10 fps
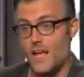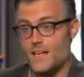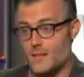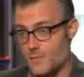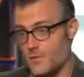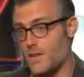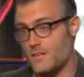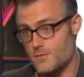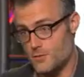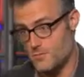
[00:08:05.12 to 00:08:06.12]
Like the
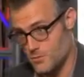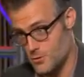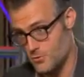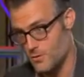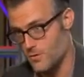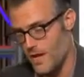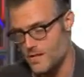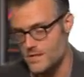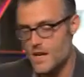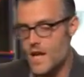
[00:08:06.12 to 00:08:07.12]
movie. True
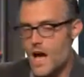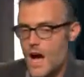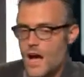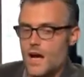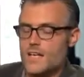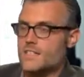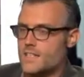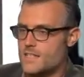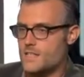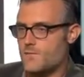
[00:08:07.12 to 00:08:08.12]
events. Is
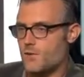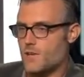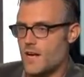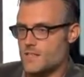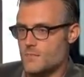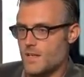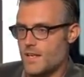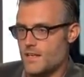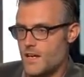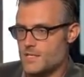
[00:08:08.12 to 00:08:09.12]
it easy for you guys to
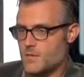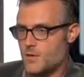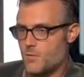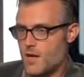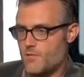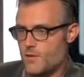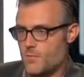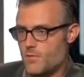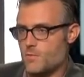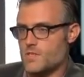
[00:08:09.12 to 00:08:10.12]
play husband and wife in a
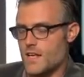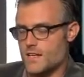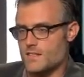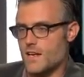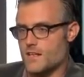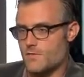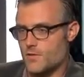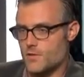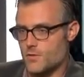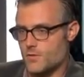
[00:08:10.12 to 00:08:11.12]
movie? Was that exciting
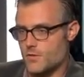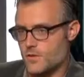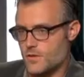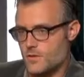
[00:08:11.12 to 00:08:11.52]
for the two of you to